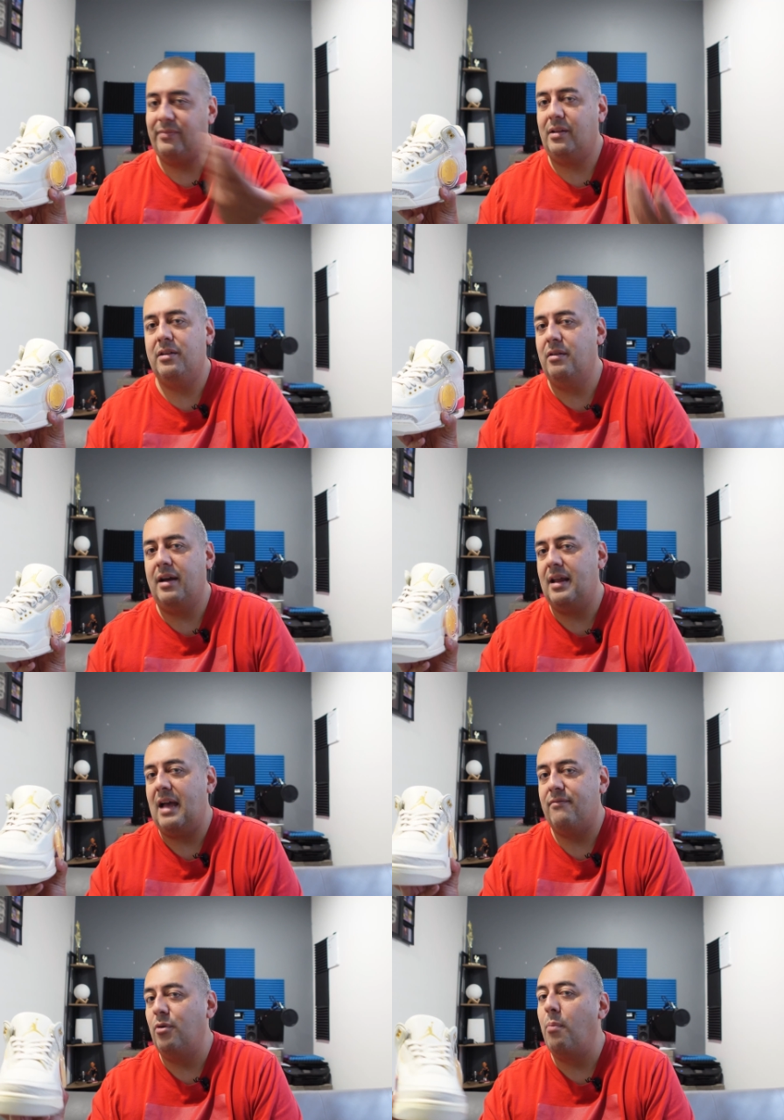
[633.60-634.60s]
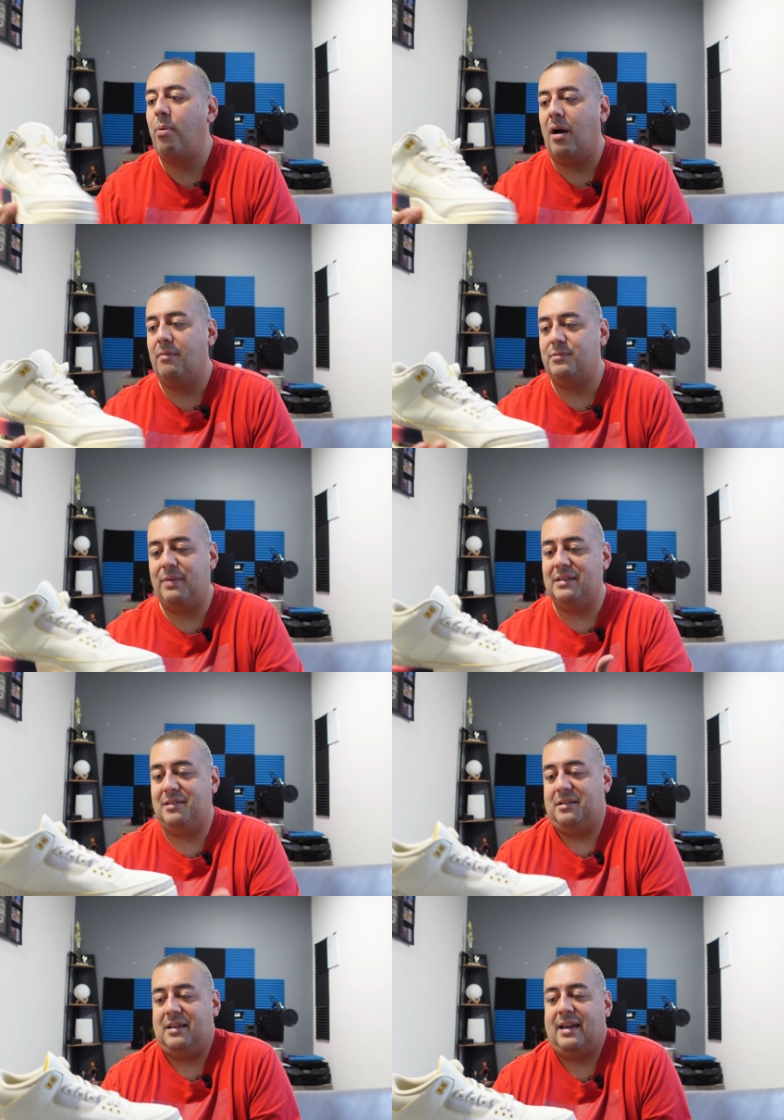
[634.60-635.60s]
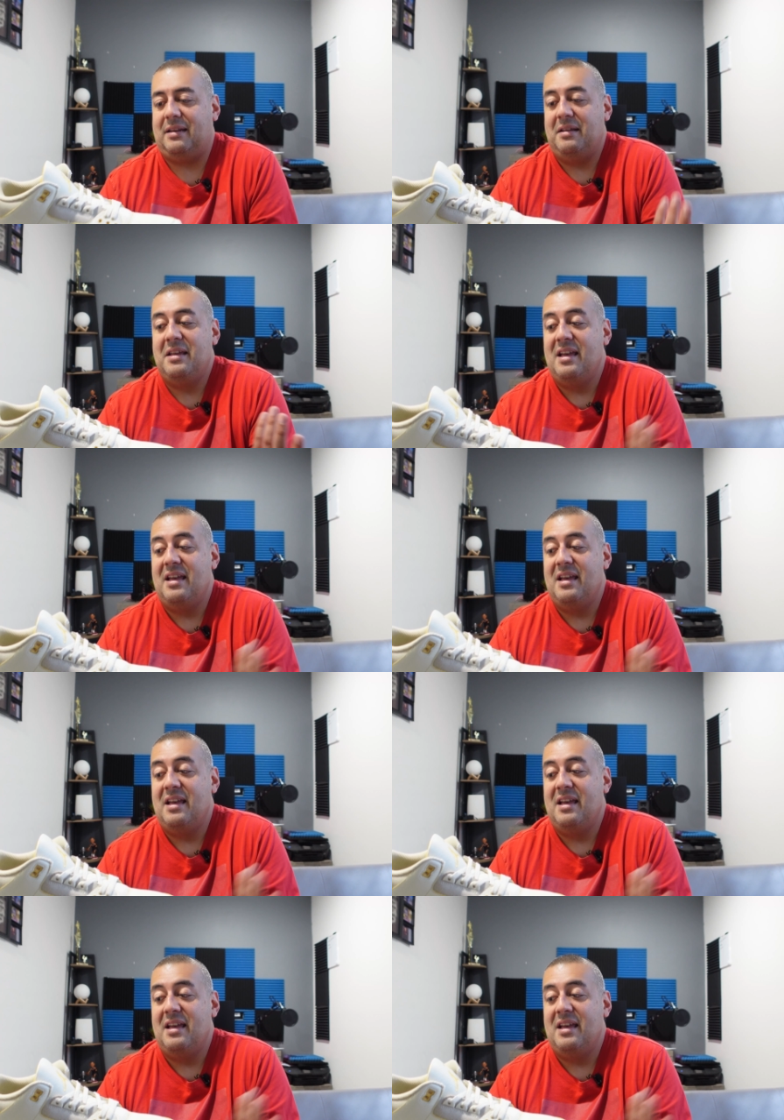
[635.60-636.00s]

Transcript: you're going to have no problems, basically, again.